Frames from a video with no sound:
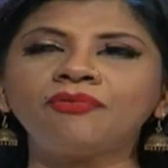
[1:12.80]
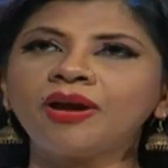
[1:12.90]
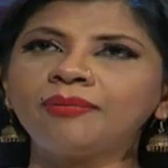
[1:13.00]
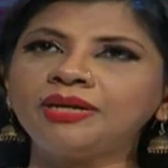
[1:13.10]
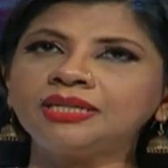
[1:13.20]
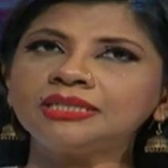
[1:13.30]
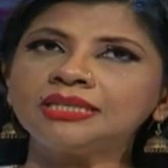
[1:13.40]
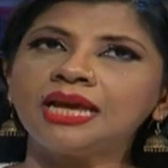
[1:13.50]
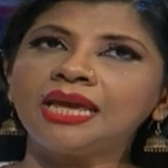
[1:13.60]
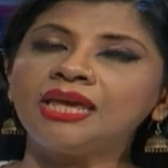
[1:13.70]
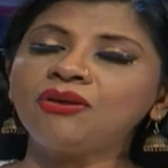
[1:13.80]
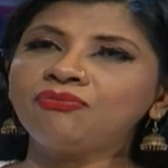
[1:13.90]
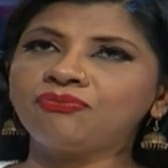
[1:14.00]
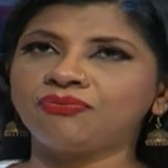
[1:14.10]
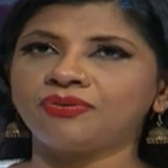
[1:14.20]
means
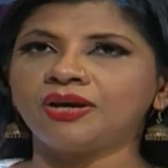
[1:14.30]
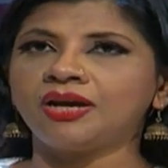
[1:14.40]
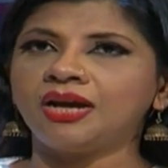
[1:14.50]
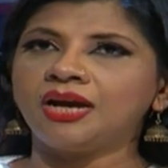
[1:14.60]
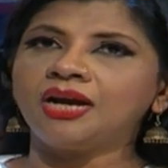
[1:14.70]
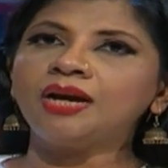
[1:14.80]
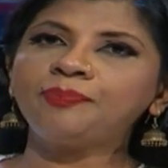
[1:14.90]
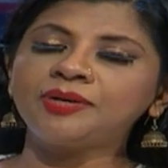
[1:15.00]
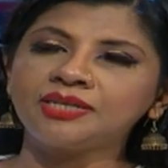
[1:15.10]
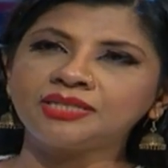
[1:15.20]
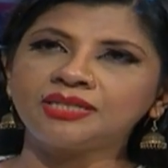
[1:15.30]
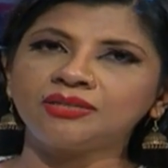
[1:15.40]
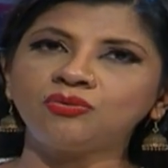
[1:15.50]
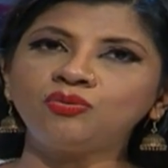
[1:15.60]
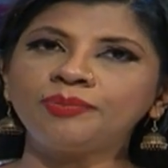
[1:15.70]
if a
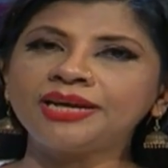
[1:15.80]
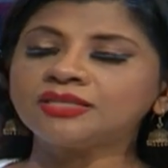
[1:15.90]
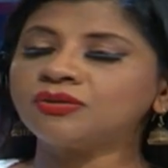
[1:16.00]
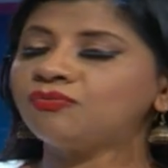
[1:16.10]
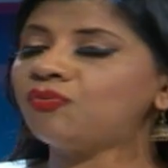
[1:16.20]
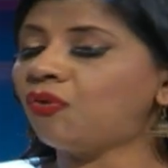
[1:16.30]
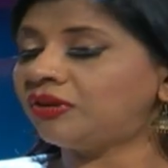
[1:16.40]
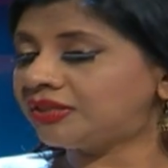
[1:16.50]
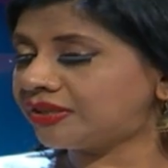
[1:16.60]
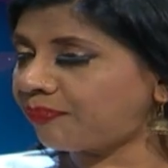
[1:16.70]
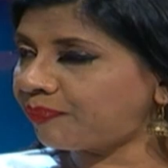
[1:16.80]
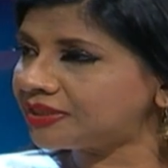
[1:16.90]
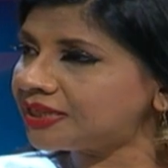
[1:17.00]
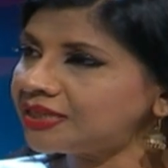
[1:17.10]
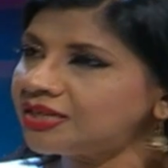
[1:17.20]
person who makes false
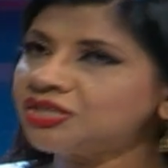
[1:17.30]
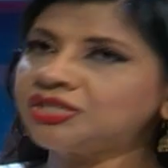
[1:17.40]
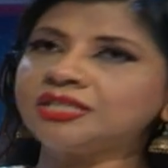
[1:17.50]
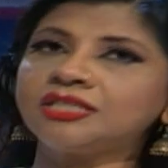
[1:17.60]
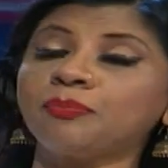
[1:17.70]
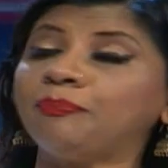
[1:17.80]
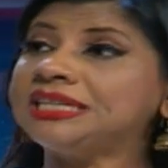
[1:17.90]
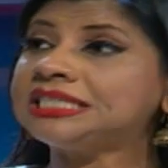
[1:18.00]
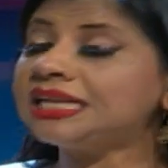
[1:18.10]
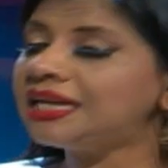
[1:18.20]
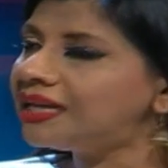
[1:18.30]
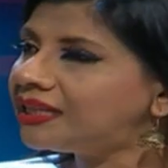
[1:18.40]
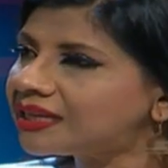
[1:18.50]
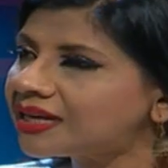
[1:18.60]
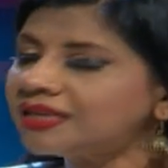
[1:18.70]
representations,
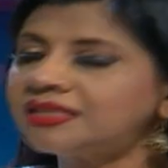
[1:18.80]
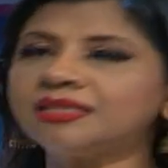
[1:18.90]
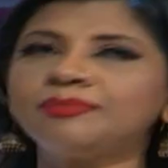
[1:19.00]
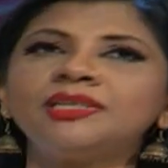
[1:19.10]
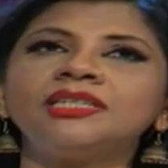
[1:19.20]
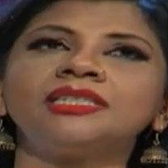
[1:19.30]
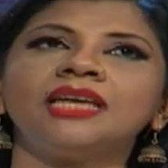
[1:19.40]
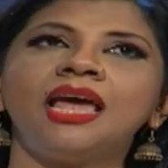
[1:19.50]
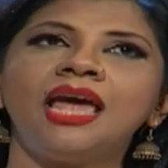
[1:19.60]
misleading the customers,